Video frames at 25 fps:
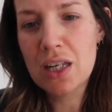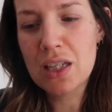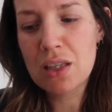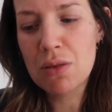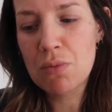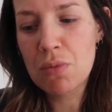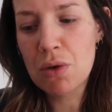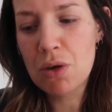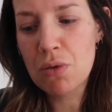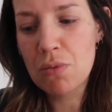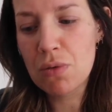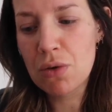at
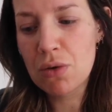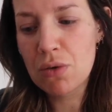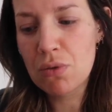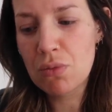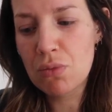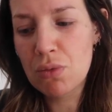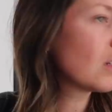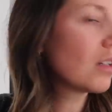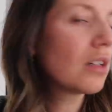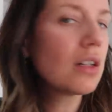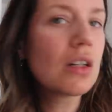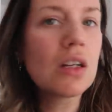the
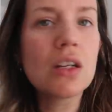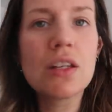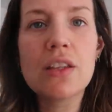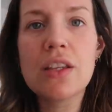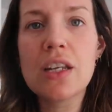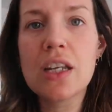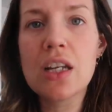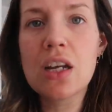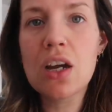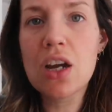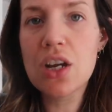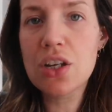moment. I
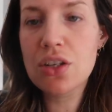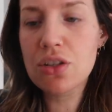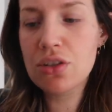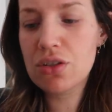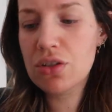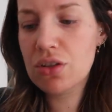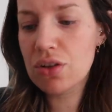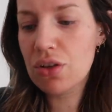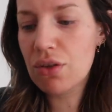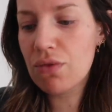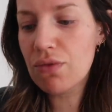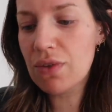think I
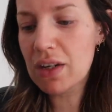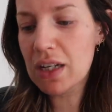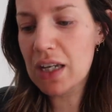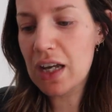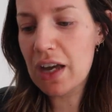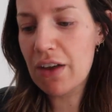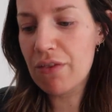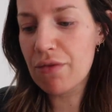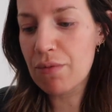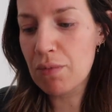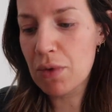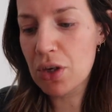just don't really
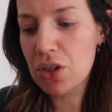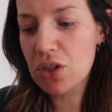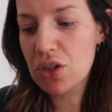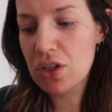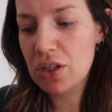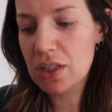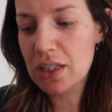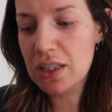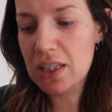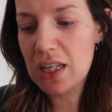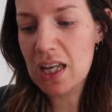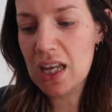have much
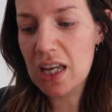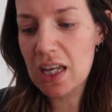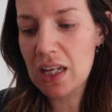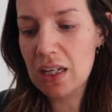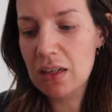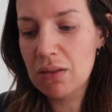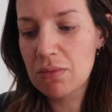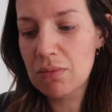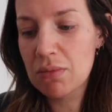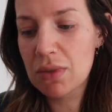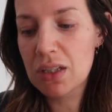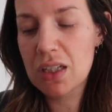to
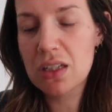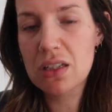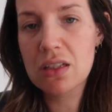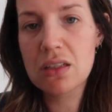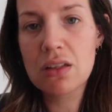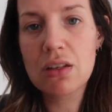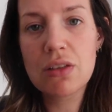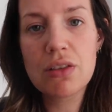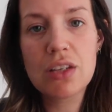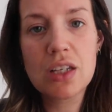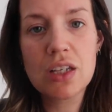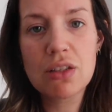say because
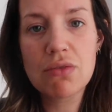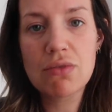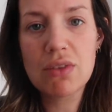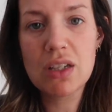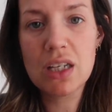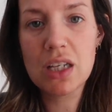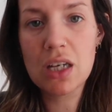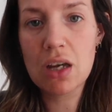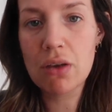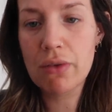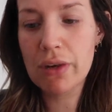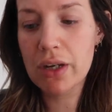nothing's
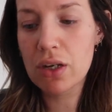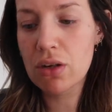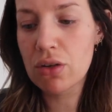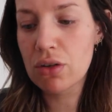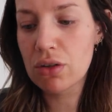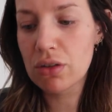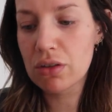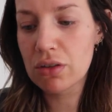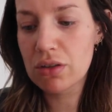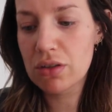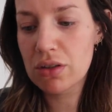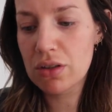really going
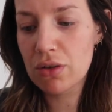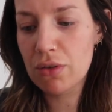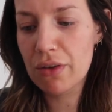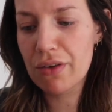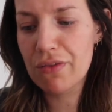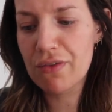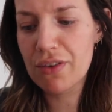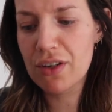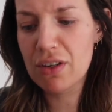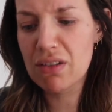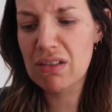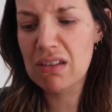on, so
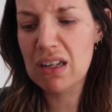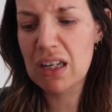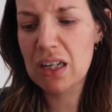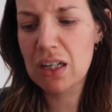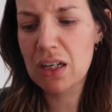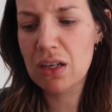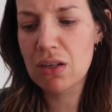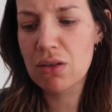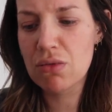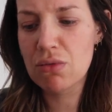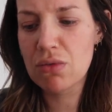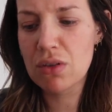I feel
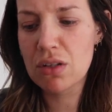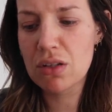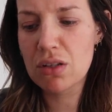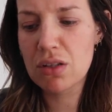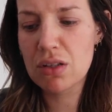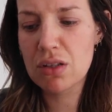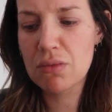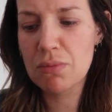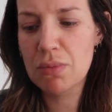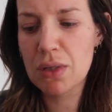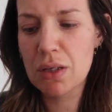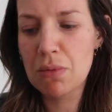like I don't want to
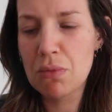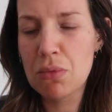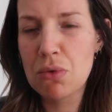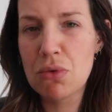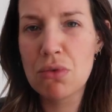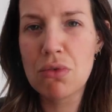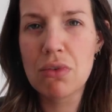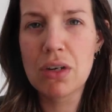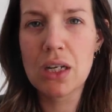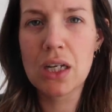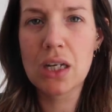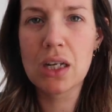just be
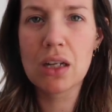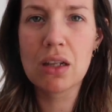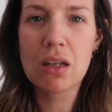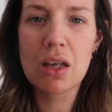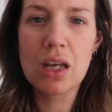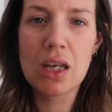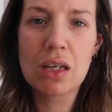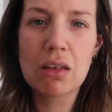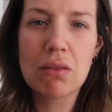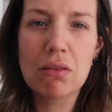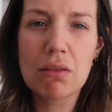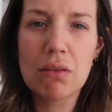boring and
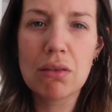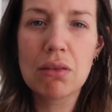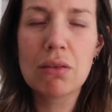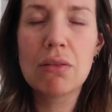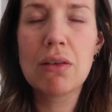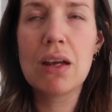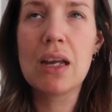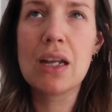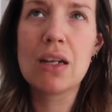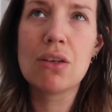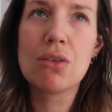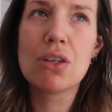like ugh.
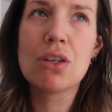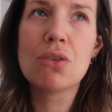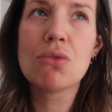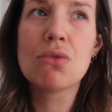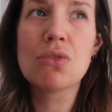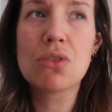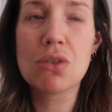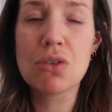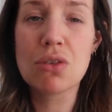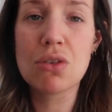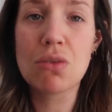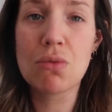And I
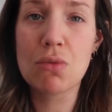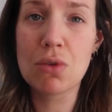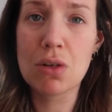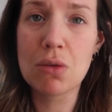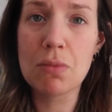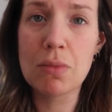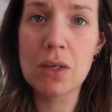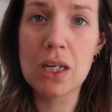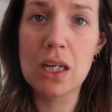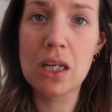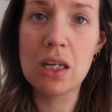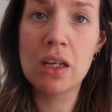also don't want
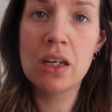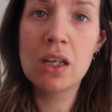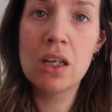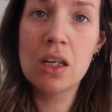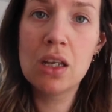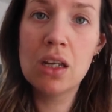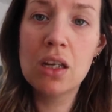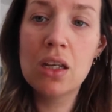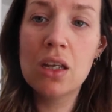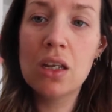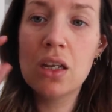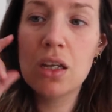to be
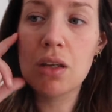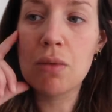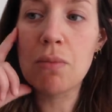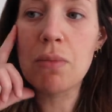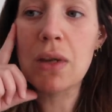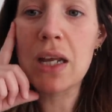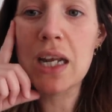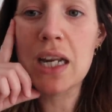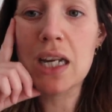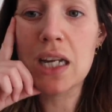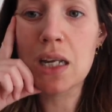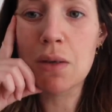
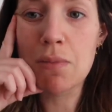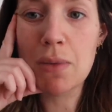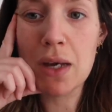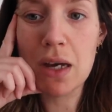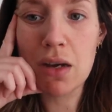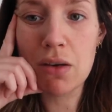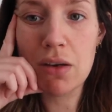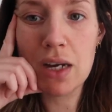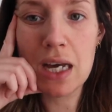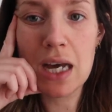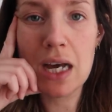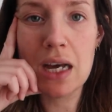complaining
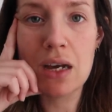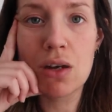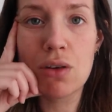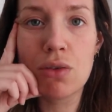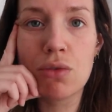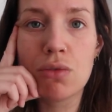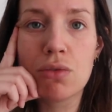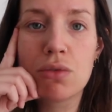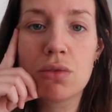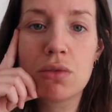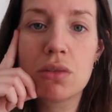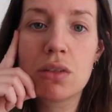about
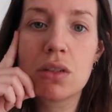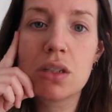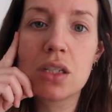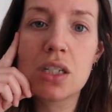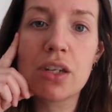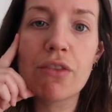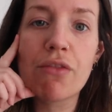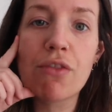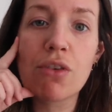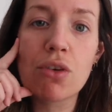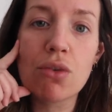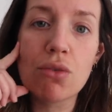how
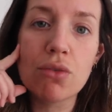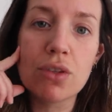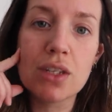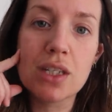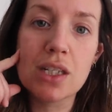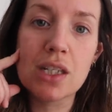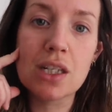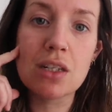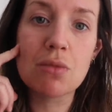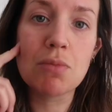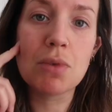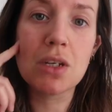difficult
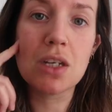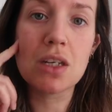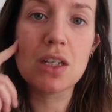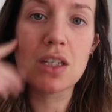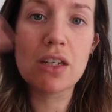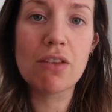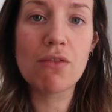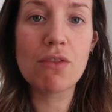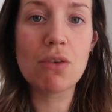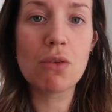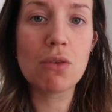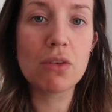this is
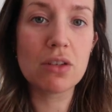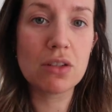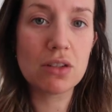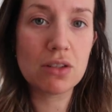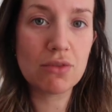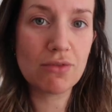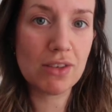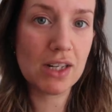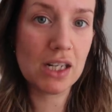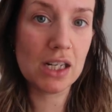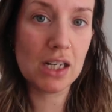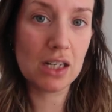because
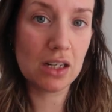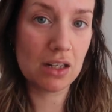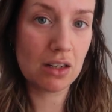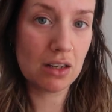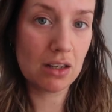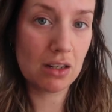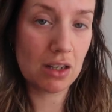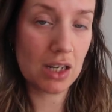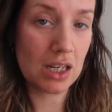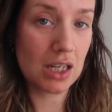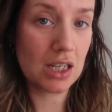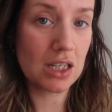everyone's feeling
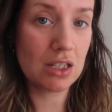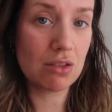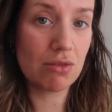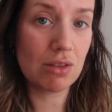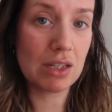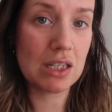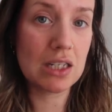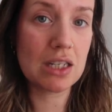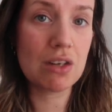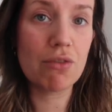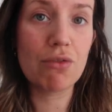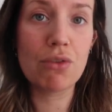like it's
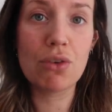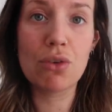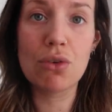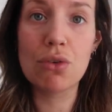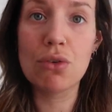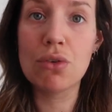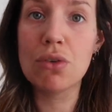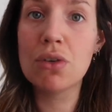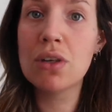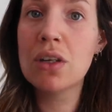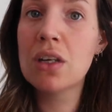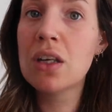really
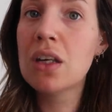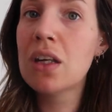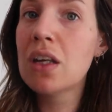difficult.